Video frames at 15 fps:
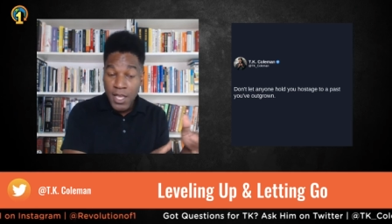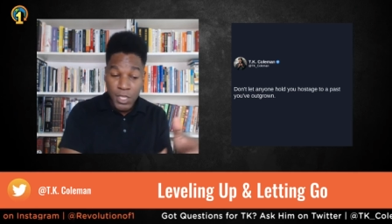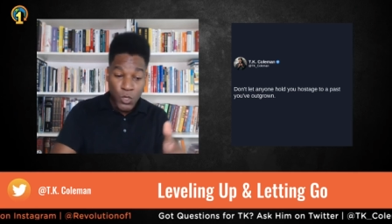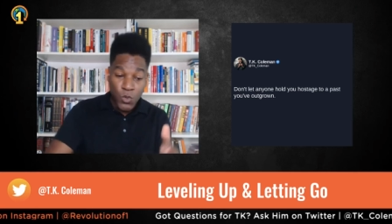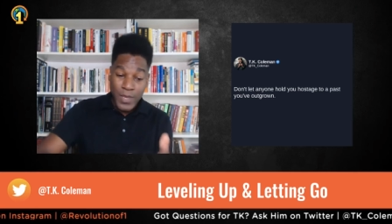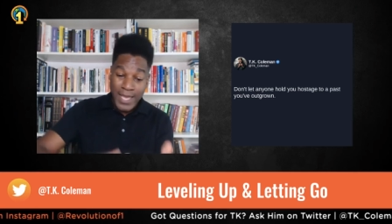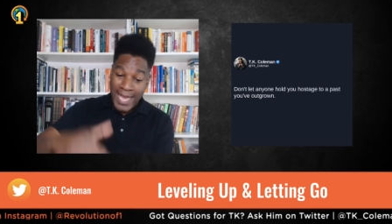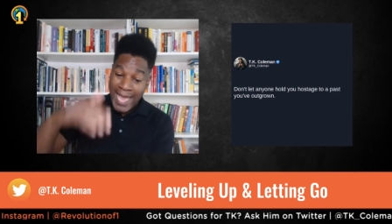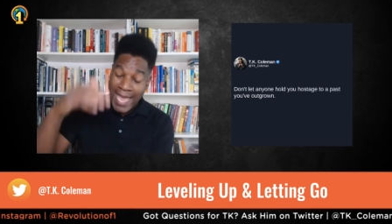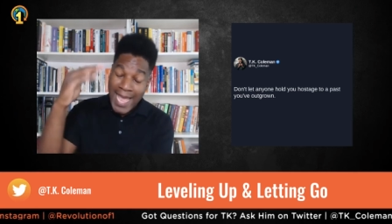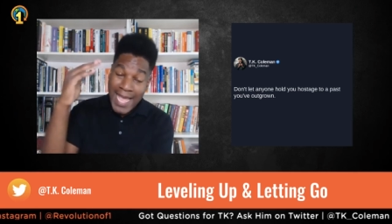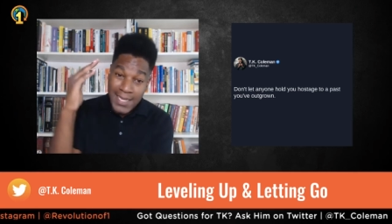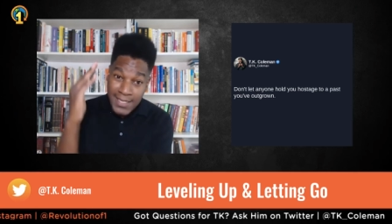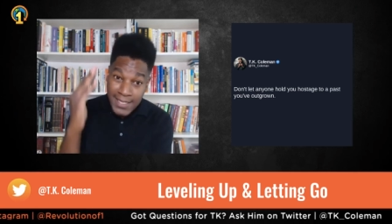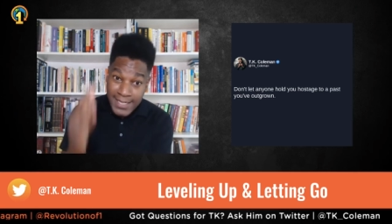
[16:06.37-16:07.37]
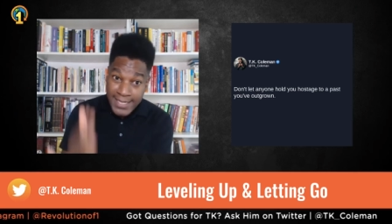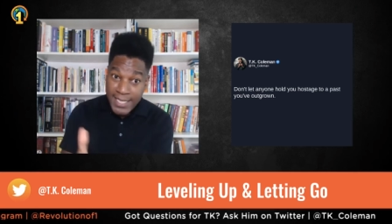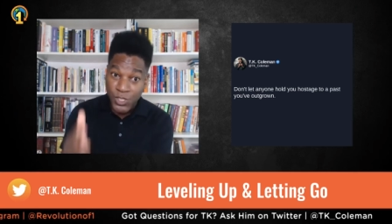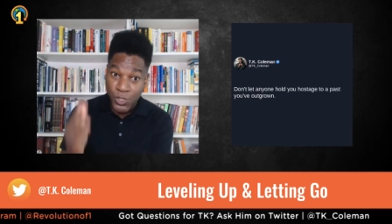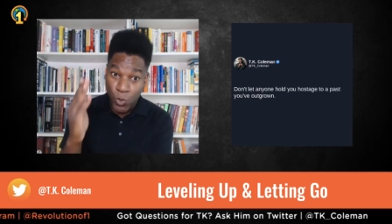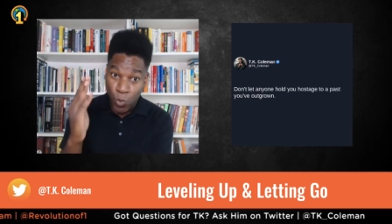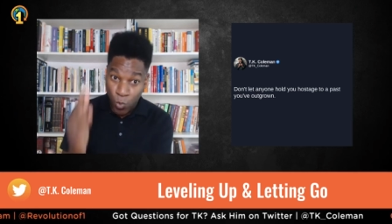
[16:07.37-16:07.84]
you can
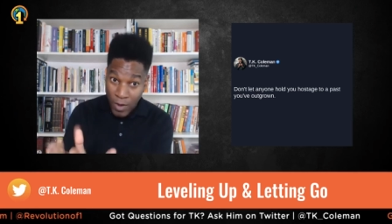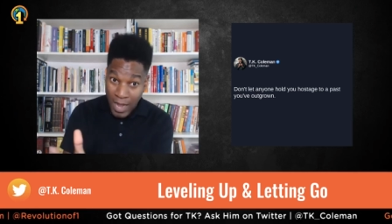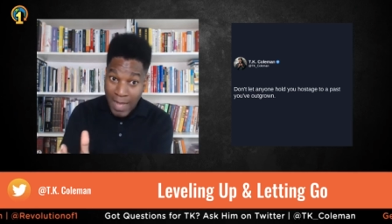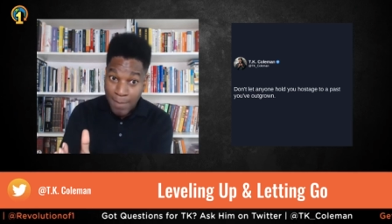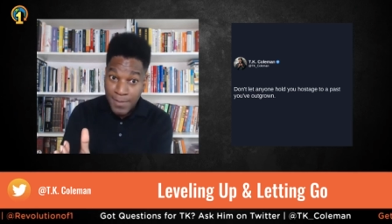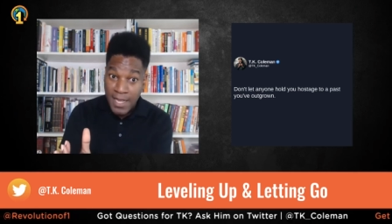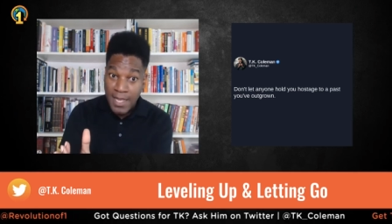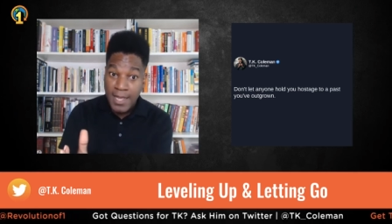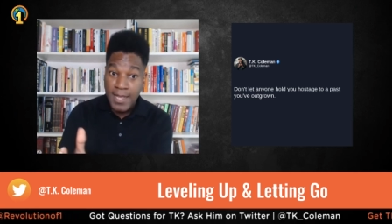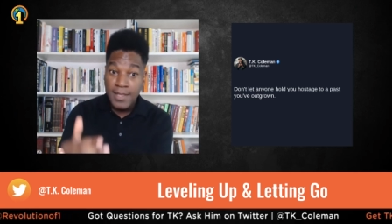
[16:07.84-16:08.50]
disrupt